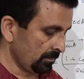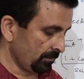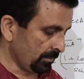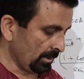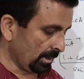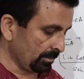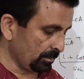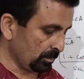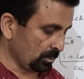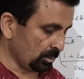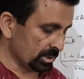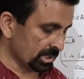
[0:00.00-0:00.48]

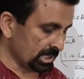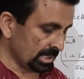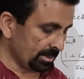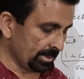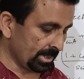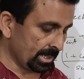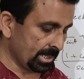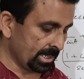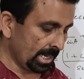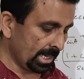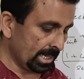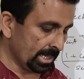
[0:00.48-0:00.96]
From question
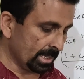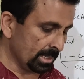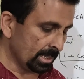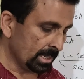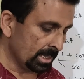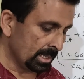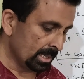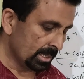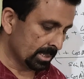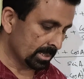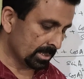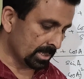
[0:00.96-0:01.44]
number
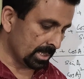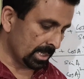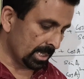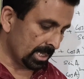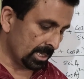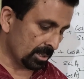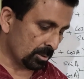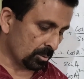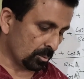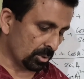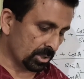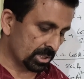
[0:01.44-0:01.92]
10
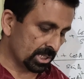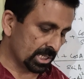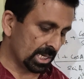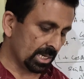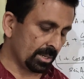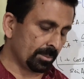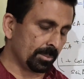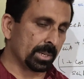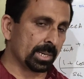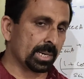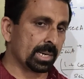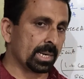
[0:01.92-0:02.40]
till
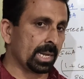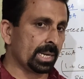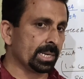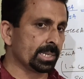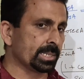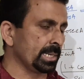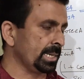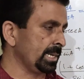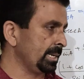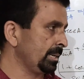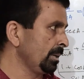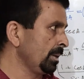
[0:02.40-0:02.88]
question number
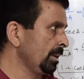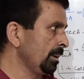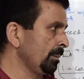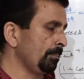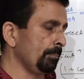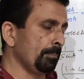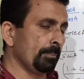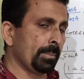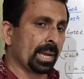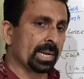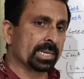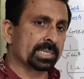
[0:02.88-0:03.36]
19.
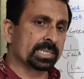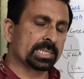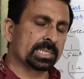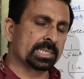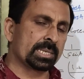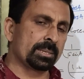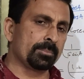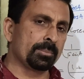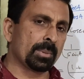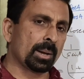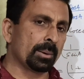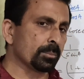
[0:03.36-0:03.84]

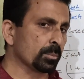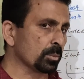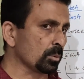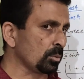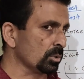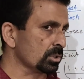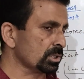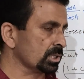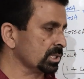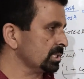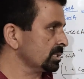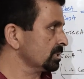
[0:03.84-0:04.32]
Maximum
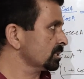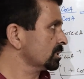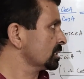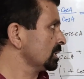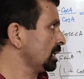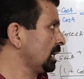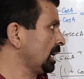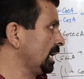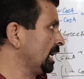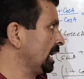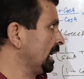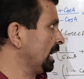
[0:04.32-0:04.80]

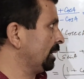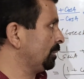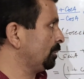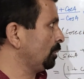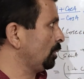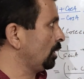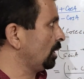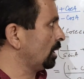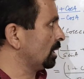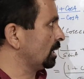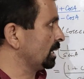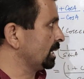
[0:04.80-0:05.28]
questions I have
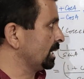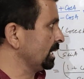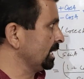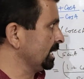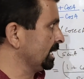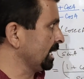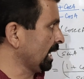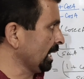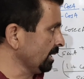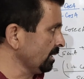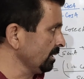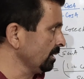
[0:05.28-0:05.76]

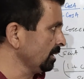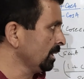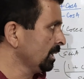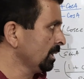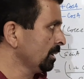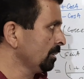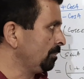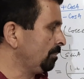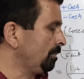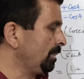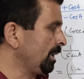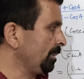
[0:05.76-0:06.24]
already done.
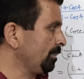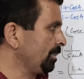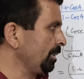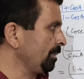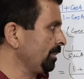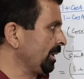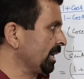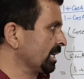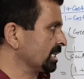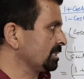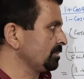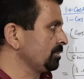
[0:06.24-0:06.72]

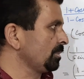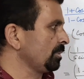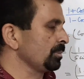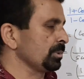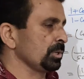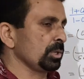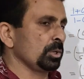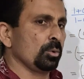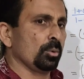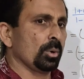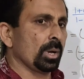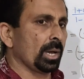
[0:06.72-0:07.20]
Maybe maximum
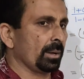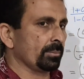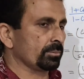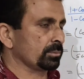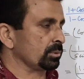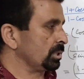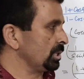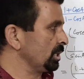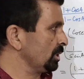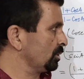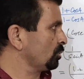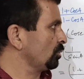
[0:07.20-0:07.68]
you
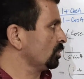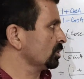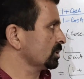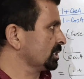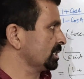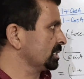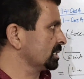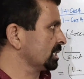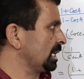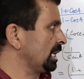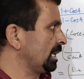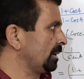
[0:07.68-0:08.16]
have 3
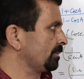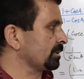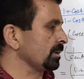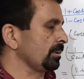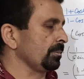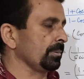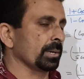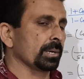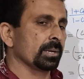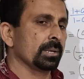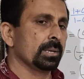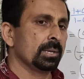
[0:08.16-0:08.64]
questions left
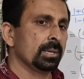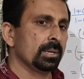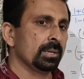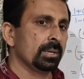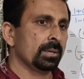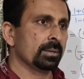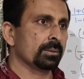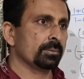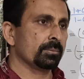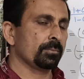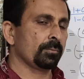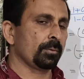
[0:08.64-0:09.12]
over
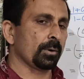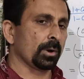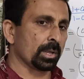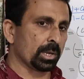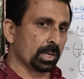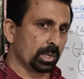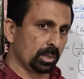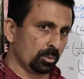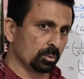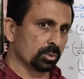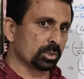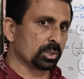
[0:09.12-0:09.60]

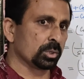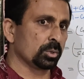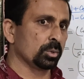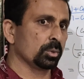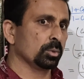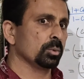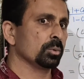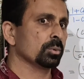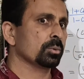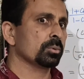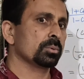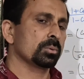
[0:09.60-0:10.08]
for you
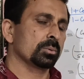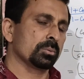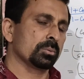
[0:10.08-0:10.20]
to